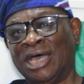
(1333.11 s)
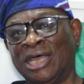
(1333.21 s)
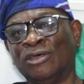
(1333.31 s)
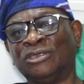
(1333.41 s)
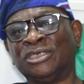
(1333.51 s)

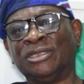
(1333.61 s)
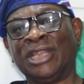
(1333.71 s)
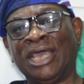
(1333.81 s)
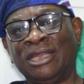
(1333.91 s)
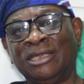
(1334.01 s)
And until
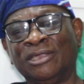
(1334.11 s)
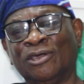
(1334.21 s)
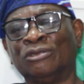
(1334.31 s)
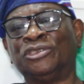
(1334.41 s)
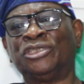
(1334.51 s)
then,
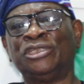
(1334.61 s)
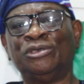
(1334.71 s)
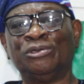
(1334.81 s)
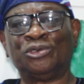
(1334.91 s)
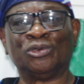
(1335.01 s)

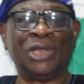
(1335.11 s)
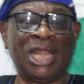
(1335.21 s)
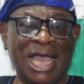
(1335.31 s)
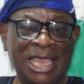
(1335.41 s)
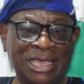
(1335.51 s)
continue to
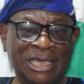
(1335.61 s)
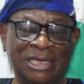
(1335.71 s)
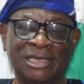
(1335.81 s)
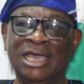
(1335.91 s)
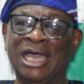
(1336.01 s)
like
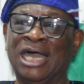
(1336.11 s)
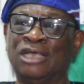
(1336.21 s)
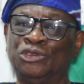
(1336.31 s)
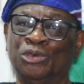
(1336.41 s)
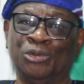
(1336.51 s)

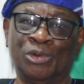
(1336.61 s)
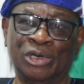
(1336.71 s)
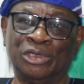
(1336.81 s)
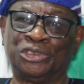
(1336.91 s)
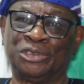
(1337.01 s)
as you
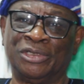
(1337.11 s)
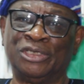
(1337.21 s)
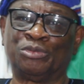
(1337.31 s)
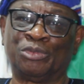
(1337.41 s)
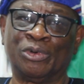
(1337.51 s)
watch
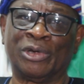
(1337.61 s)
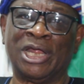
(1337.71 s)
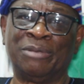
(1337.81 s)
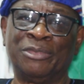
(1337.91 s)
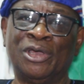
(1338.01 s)
this
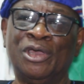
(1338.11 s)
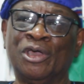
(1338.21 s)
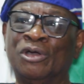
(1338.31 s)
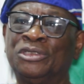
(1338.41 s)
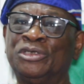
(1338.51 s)
program,
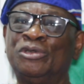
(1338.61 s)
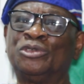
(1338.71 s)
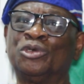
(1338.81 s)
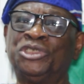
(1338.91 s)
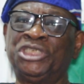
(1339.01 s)
continue
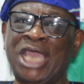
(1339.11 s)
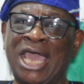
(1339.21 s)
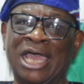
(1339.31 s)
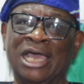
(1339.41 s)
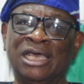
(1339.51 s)
to
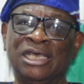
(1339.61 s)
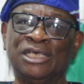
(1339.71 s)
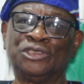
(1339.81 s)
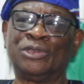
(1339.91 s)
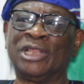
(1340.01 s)
share
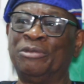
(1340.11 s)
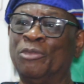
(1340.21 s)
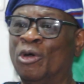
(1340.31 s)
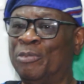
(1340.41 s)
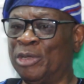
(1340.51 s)
so that
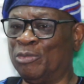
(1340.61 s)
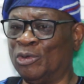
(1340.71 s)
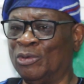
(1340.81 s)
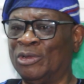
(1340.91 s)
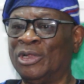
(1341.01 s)
more
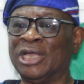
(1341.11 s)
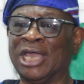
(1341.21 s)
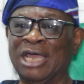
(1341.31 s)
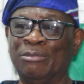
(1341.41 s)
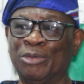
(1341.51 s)
people
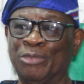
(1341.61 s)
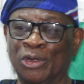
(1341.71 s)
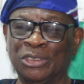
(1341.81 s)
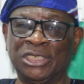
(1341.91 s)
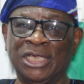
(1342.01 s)
can be
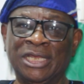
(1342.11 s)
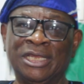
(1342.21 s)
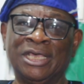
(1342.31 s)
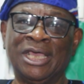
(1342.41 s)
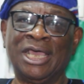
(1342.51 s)
brought in,
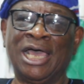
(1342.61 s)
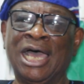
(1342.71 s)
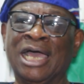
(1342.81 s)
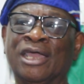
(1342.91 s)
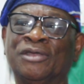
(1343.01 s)

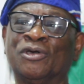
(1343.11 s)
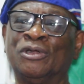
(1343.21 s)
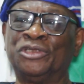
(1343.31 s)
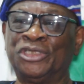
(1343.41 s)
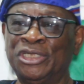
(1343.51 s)
and
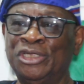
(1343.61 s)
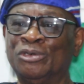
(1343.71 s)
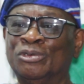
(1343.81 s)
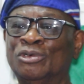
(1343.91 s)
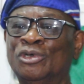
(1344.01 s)

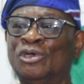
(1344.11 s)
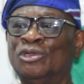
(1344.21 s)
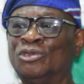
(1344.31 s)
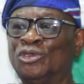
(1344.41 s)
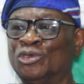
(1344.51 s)
continue
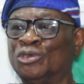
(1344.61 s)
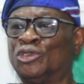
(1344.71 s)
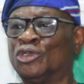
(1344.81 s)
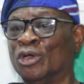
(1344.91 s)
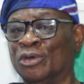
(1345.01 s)
to
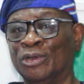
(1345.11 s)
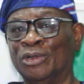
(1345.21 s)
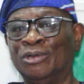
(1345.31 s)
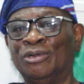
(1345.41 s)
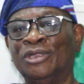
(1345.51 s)

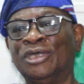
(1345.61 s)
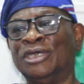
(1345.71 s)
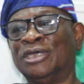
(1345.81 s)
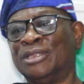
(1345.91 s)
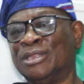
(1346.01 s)
toggle
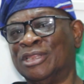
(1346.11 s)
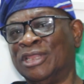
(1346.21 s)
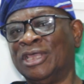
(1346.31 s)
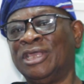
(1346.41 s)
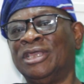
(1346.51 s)

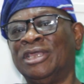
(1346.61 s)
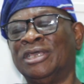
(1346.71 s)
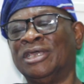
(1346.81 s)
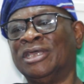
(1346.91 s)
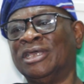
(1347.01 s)
the
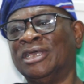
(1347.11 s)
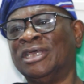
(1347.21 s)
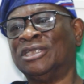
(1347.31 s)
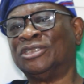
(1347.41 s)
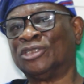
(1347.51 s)

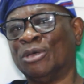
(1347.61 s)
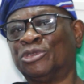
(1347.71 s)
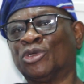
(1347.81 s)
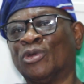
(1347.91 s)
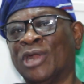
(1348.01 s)

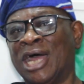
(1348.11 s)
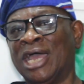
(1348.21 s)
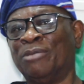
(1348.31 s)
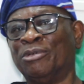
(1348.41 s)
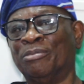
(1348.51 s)

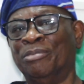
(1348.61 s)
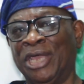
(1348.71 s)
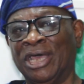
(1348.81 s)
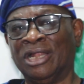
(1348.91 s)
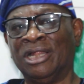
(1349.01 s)
subscribe
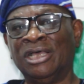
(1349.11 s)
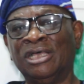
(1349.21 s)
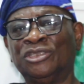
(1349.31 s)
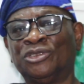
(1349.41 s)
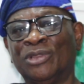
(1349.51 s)
bell
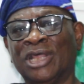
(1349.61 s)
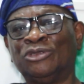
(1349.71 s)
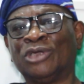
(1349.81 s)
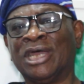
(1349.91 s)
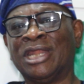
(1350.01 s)
so that
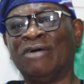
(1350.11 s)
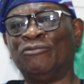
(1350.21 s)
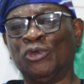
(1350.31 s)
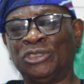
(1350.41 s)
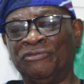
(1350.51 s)
you can have
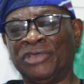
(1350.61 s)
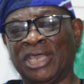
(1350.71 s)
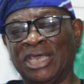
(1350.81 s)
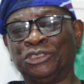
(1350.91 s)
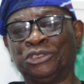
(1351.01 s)

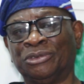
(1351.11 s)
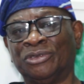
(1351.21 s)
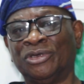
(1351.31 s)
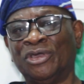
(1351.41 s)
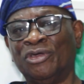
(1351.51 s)
notification
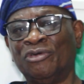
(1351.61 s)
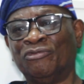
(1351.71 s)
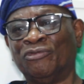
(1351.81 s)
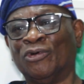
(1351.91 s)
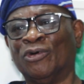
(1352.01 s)

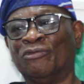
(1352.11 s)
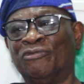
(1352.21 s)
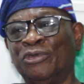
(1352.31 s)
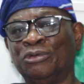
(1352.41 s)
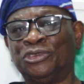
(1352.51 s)
for
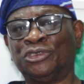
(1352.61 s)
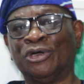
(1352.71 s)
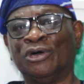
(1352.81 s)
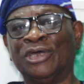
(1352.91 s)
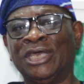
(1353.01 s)

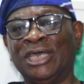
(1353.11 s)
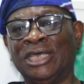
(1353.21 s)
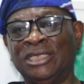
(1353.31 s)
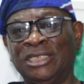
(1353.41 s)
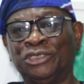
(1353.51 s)
future
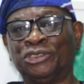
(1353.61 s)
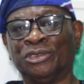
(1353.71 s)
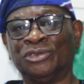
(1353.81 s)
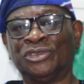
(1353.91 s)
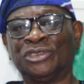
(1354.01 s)

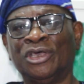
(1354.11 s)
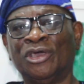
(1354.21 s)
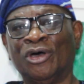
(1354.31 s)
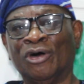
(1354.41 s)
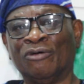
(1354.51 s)
editions
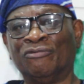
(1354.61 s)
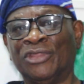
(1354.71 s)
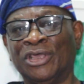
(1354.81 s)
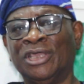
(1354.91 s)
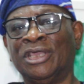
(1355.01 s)
of
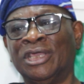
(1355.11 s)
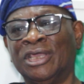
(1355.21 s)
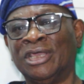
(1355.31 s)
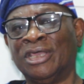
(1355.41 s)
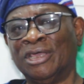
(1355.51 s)
the
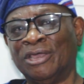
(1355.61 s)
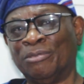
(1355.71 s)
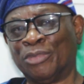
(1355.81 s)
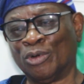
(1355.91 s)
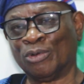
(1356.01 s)

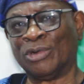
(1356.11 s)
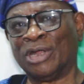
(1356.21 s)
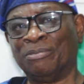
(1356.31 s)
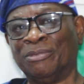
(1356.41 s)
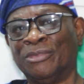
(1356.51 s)
program.
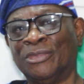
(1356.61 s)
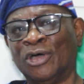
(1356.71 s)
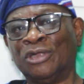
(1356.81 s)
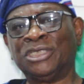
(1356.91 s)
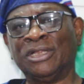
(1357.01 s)

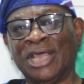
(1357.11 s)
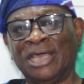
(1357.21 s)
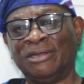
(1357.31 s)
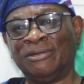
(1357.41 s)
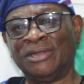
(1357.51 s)
Until
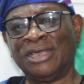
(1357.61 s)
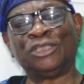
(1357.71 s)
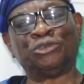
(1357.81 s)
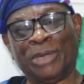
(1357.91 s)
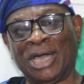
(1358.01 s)
then,
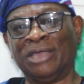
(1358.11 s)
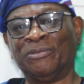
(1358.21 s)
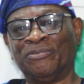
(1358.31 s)
it's bye.